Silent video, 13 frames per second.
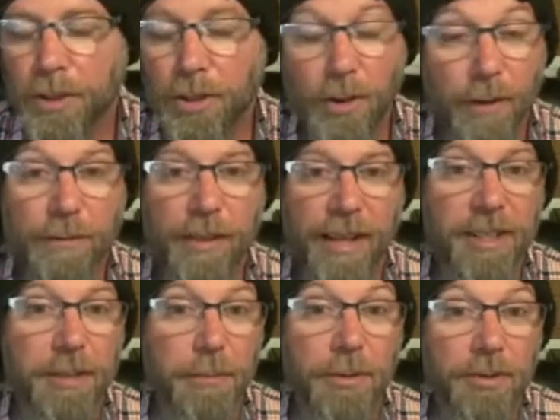you know, a
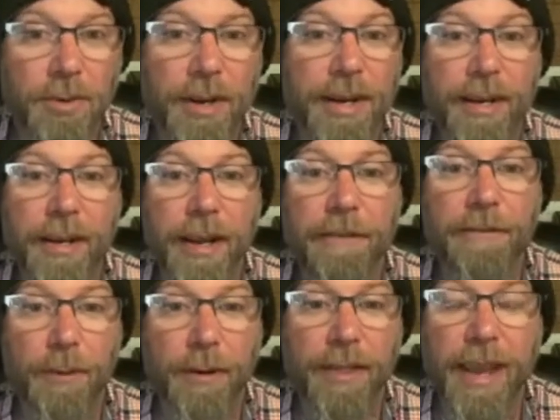flexible training
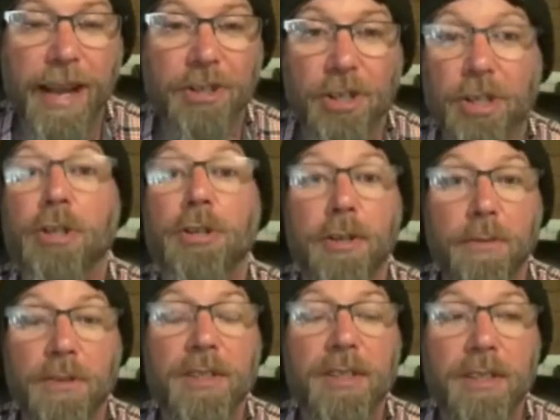knife where they actually could
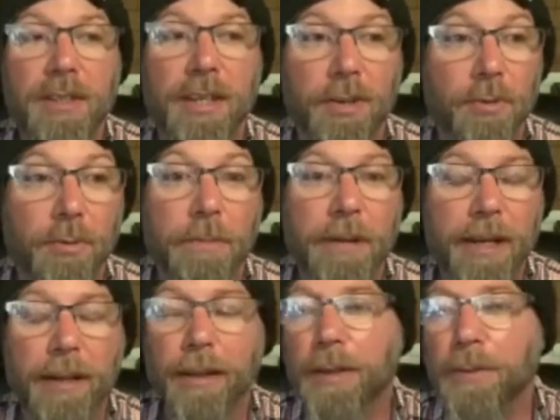stick you
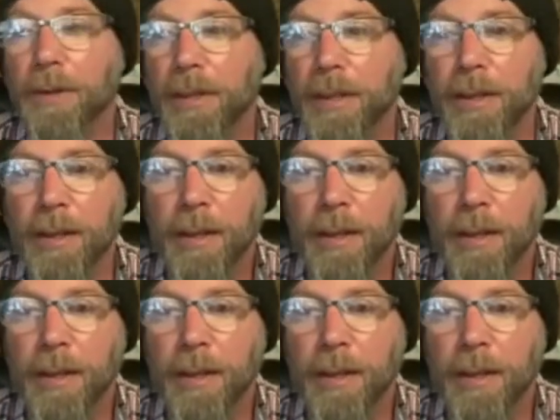repeatedly with it.